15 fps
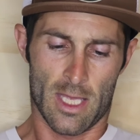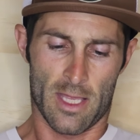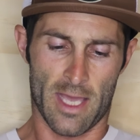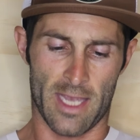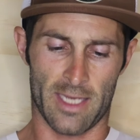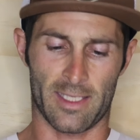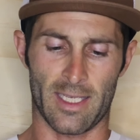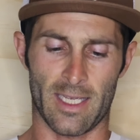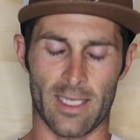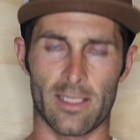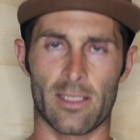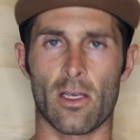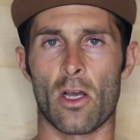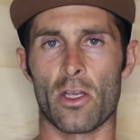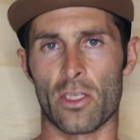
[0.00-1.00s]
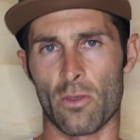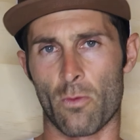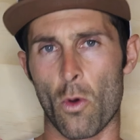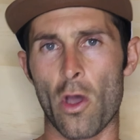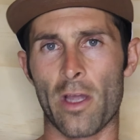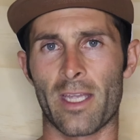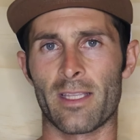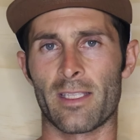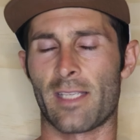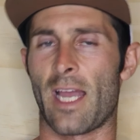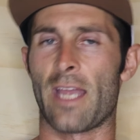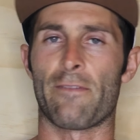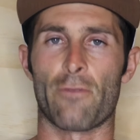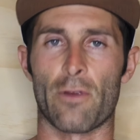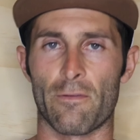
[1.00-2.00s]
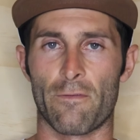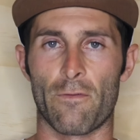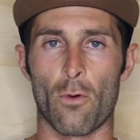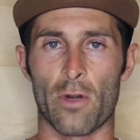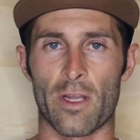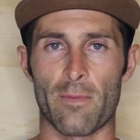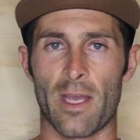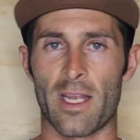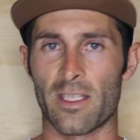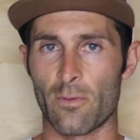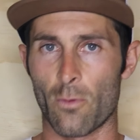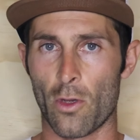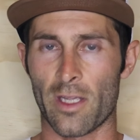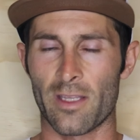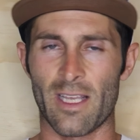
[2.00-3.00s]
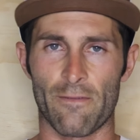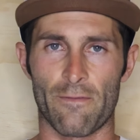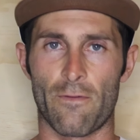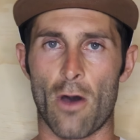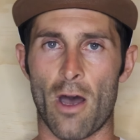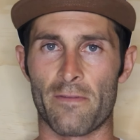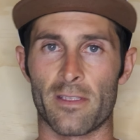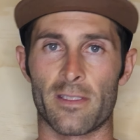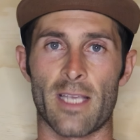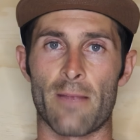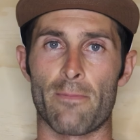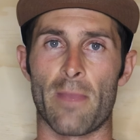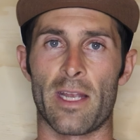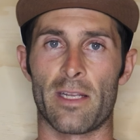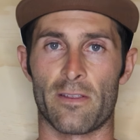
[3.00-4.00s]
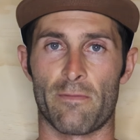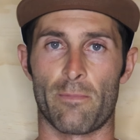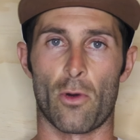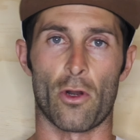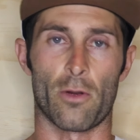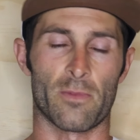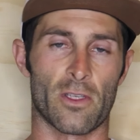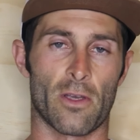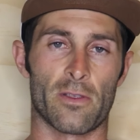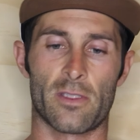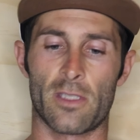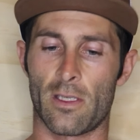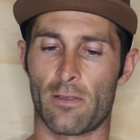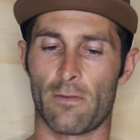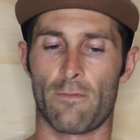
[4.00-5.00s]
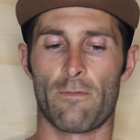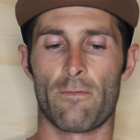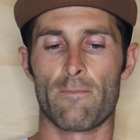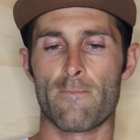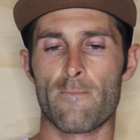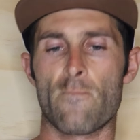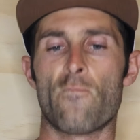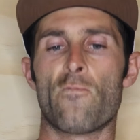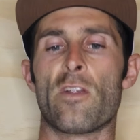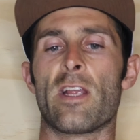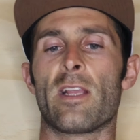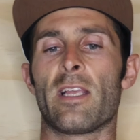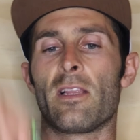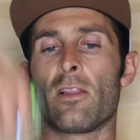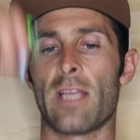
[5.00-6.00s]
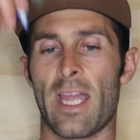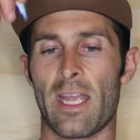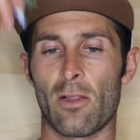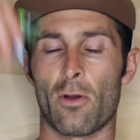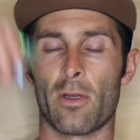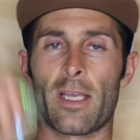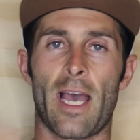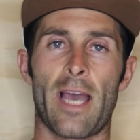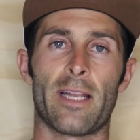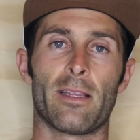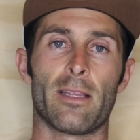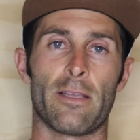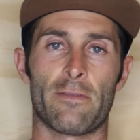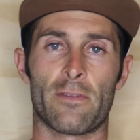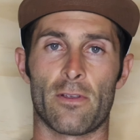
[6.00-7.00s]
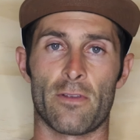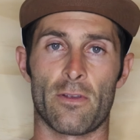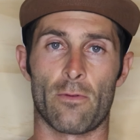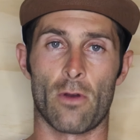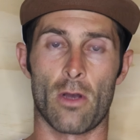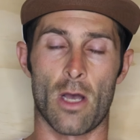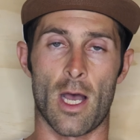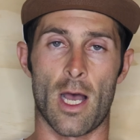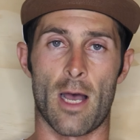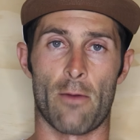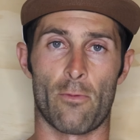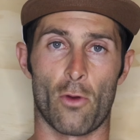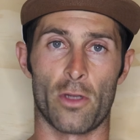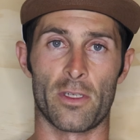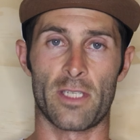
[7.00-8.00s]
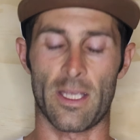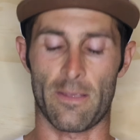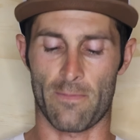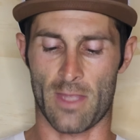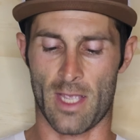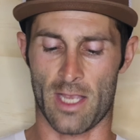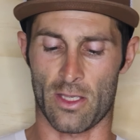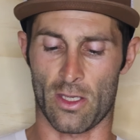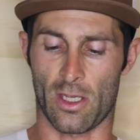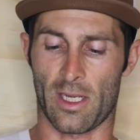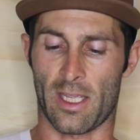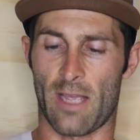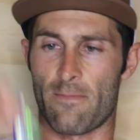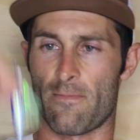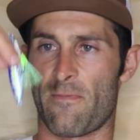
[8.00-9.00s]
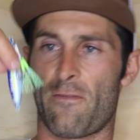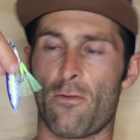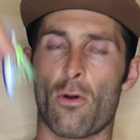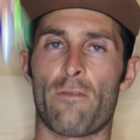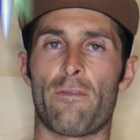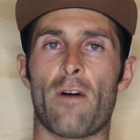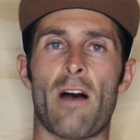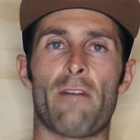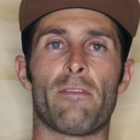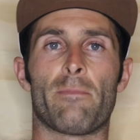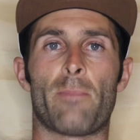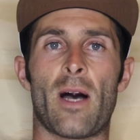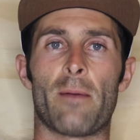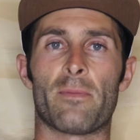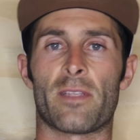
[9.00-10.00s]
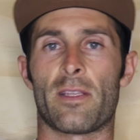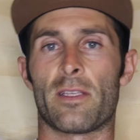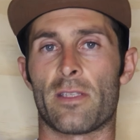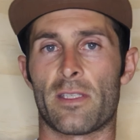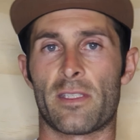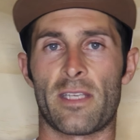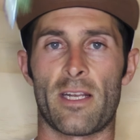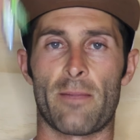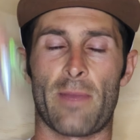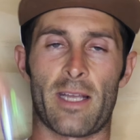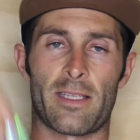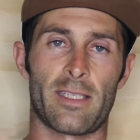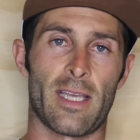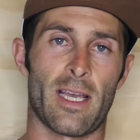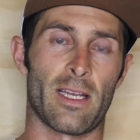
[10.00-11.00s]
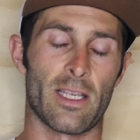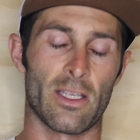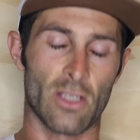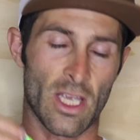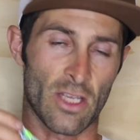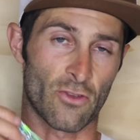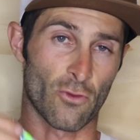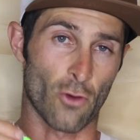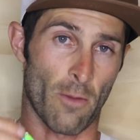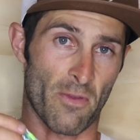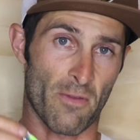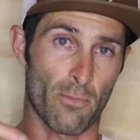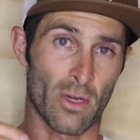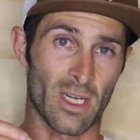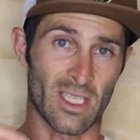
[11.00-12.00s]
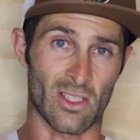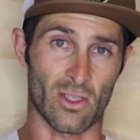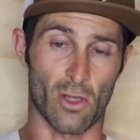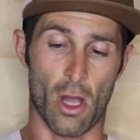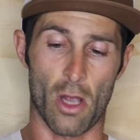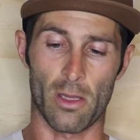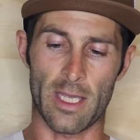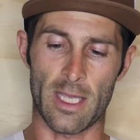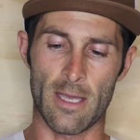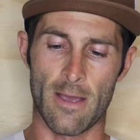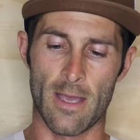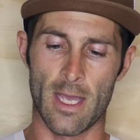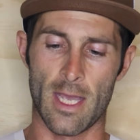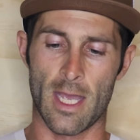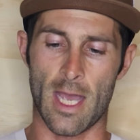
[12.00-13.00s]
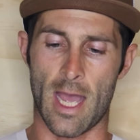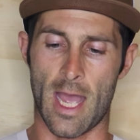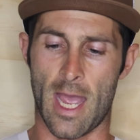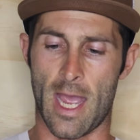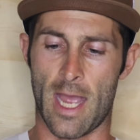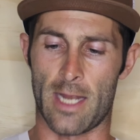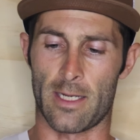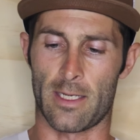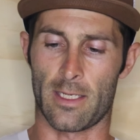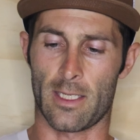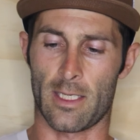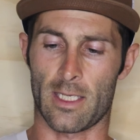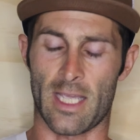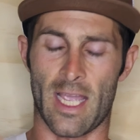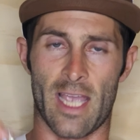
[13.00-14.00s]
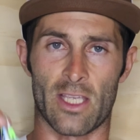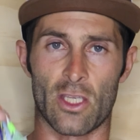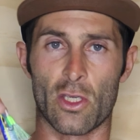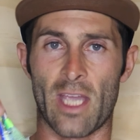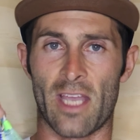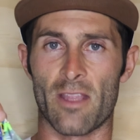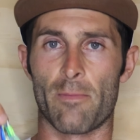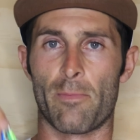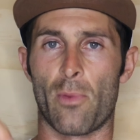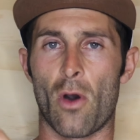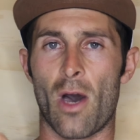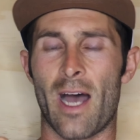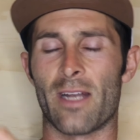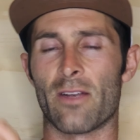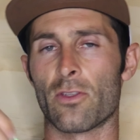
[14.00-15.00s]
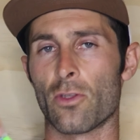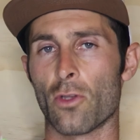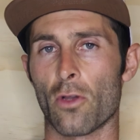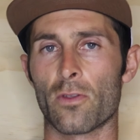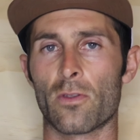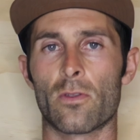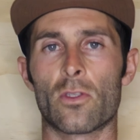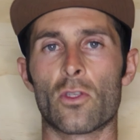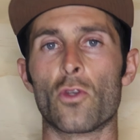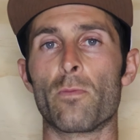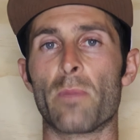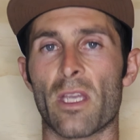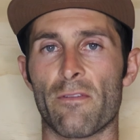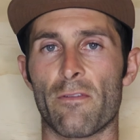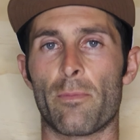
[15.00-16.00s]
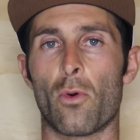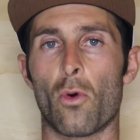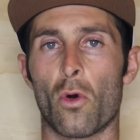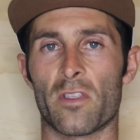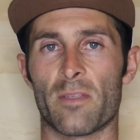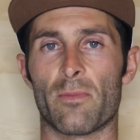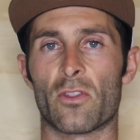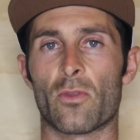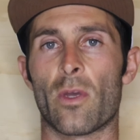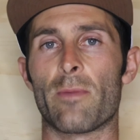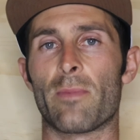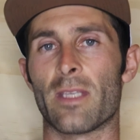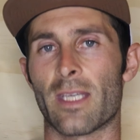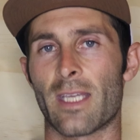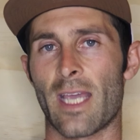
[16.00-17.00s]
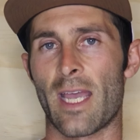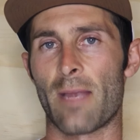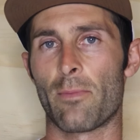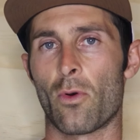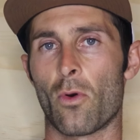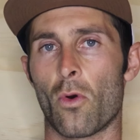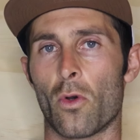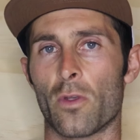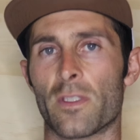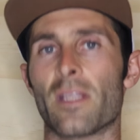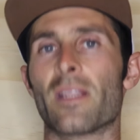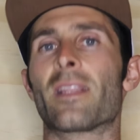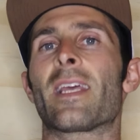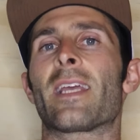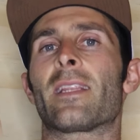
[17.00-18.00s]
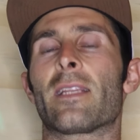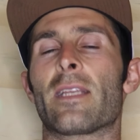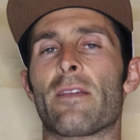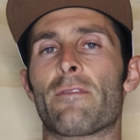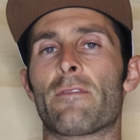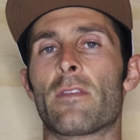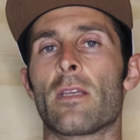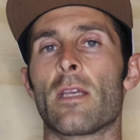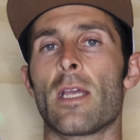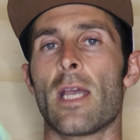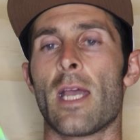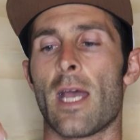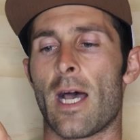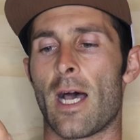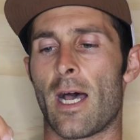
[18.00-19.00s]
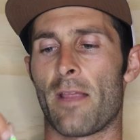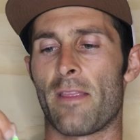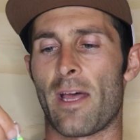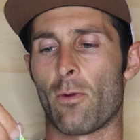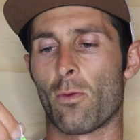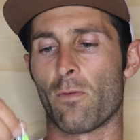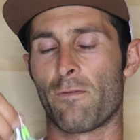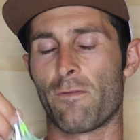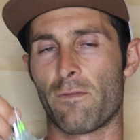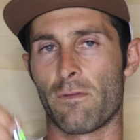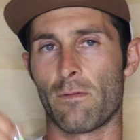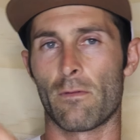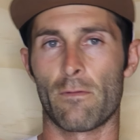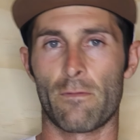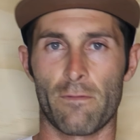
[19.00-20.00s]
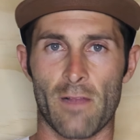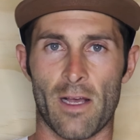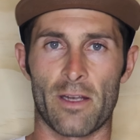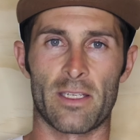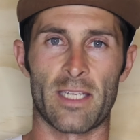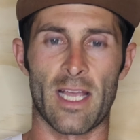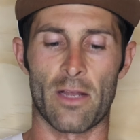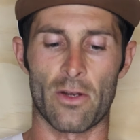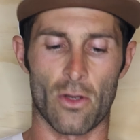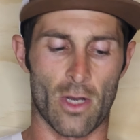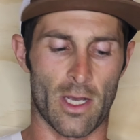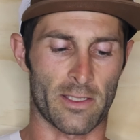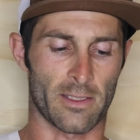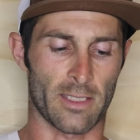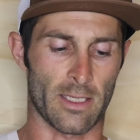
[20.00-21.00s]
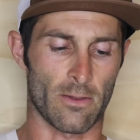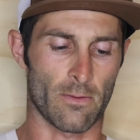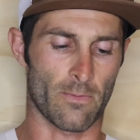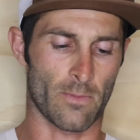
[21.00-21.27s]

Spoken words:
These things, you're working, say if you're in 40 metres, you're working that 5 to 10 metres at bottom, so it's just really elongated lifts of your rod tip, and you're going to get 4 or 5 pumps and then just send it back down. It drops pretty slowly, and yeah, you get the bite, not too big of a pause in between, but you can pause then lift. That will flutter down nicely.